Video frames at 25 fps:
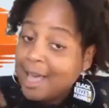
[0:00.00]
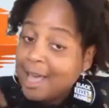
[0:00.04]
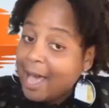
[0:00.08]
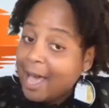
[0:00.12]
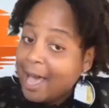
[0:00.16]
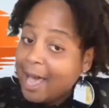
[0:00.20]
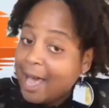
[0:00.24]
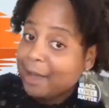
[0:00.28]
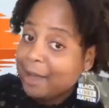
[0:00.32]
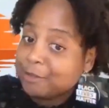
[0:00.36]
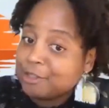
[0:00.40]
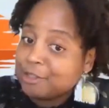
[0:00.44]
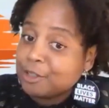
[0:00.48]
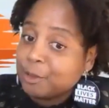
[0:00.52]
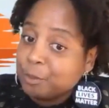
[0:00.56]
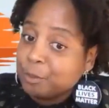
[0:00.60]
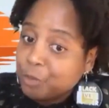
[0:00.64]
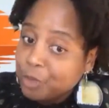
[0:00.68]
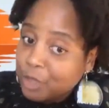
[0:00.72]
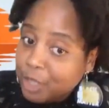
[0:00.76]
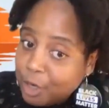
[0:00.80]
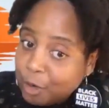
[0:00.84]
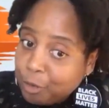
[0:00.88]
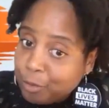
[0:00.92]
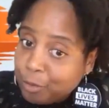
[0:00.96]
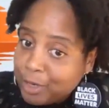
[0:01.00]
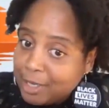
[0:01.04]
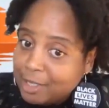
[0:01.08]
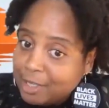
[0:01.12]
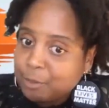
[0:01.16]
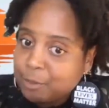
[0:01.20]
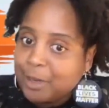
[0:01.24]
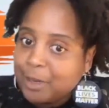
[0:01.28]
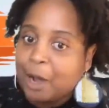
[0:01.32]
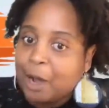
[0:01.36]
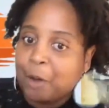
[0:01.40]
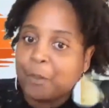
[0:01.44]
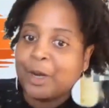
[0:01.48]
have some theories,
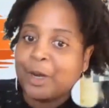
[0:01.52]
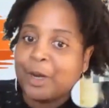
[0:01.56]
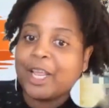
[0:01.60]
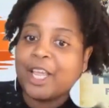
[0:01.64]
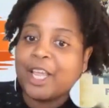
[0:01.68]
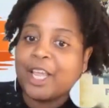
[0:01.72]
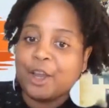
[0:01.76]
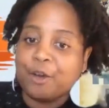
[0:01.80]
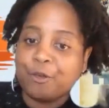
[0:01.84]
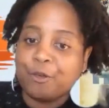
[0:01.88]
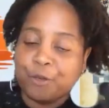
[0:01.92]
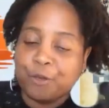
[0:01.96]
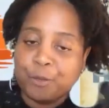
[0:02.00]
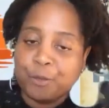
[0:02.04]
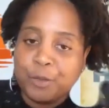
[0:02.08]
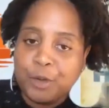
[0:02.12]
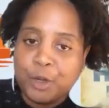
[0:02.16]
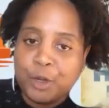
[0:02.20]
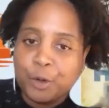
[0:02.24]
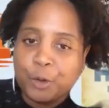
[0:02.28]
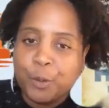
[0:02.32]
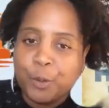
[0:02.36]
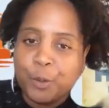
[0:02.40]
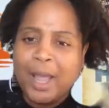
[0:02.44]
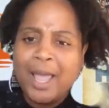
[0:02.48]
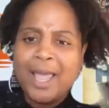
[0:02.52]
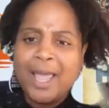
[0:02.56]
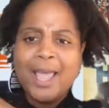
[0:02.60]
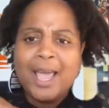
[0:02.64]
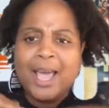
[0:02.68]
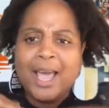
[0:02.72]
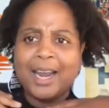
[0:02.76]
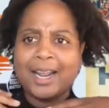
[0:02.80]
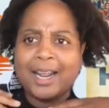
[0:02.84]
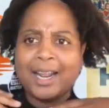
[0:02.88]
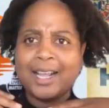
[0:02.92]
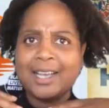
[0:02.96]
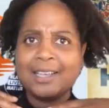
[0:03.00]
but I want to hear from you.
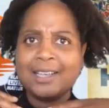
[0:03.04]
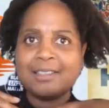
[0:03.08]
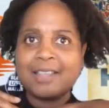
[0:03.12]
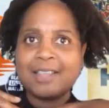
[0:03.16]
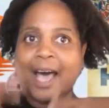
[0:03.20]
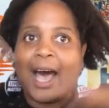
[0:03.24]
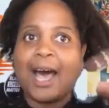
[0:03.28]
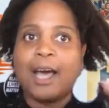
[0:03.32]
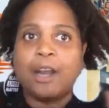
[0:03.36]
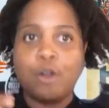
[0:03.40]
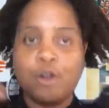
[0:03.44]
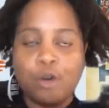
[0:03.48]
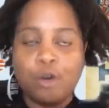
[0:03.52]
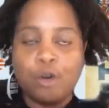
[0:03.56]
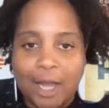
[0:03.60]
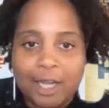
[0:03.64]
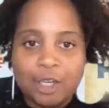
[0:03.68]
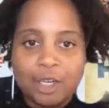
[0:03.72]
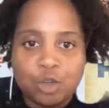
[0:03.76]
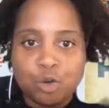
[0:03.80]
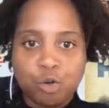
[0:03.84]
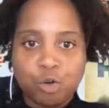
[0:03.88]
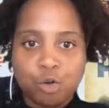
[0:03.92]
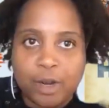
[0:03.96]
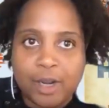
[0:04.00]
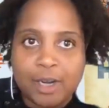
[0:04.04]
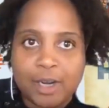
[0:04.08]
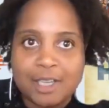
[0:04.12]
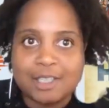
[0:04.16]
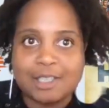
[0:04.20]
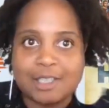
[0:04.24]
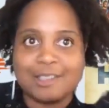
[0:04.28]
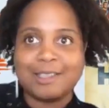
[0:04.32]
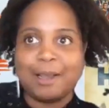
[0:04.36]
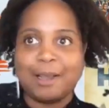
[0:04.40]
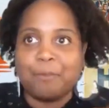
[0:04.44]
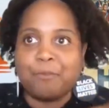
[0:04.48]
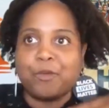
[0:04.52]
And I guess, I don't know, I do Kringlish
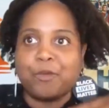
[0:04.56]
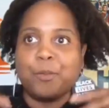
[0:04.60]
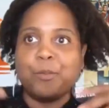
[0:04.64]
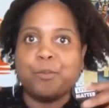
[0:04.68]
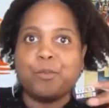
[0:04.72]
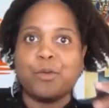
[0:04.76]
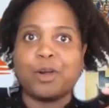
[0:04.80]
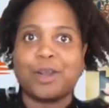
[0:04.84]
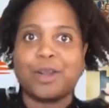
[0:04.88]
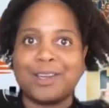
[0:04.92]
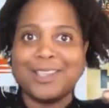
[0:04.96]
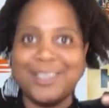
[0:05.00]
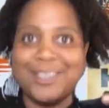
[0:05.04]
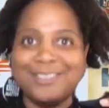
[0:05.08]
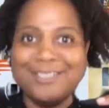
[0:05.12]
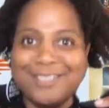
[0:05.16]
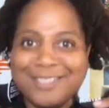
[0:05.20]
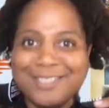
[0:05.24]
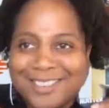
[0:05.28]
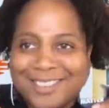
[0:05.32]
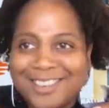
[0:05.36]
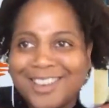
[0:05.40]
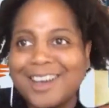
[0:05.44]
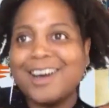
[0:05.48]
because I'm from Brooklyn.